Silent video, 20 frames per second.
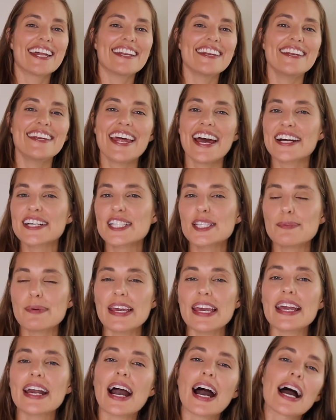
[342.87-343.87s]
Next
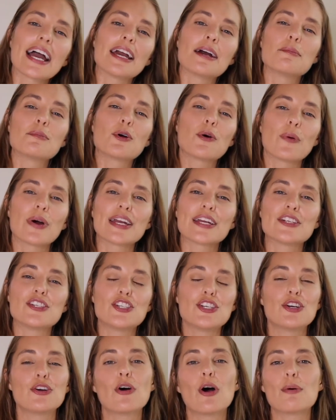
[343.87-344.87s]
week, I am going
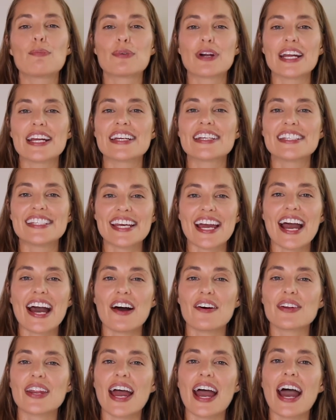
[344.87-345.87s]
to break
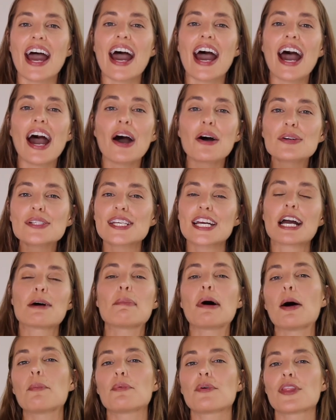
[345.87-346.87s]
down how to
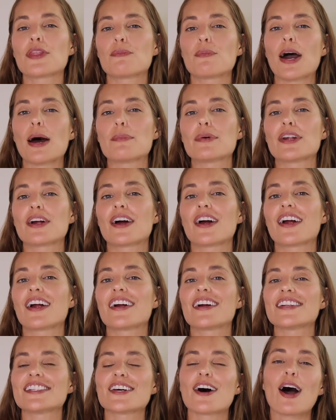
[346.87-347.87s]
come up with
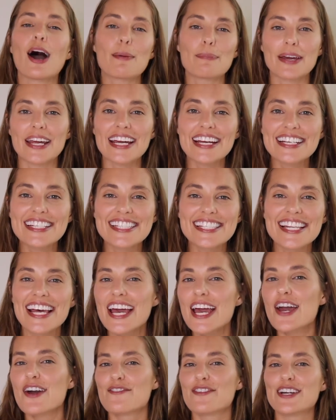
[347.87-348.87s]
webinar topics
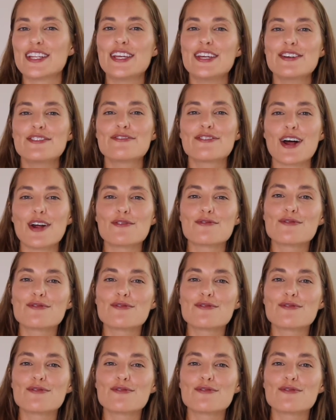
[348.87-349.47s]
when you've